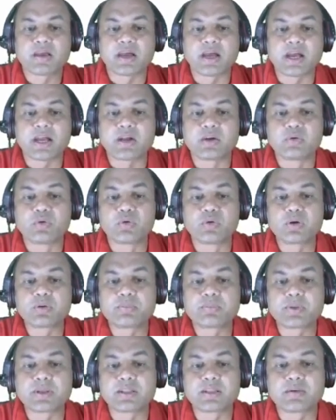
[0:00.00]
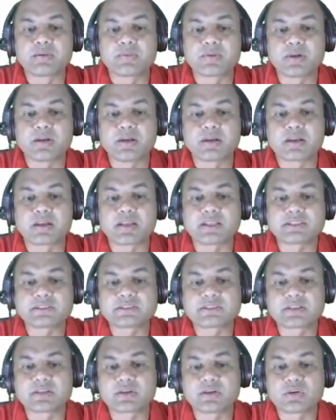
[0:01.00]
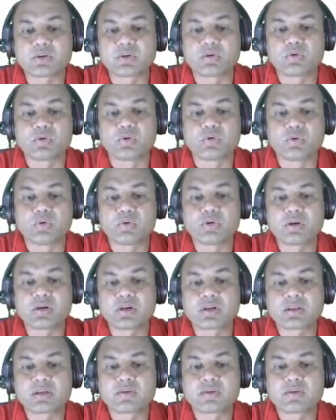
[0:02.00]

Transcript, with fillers: I don't pay the interest, don't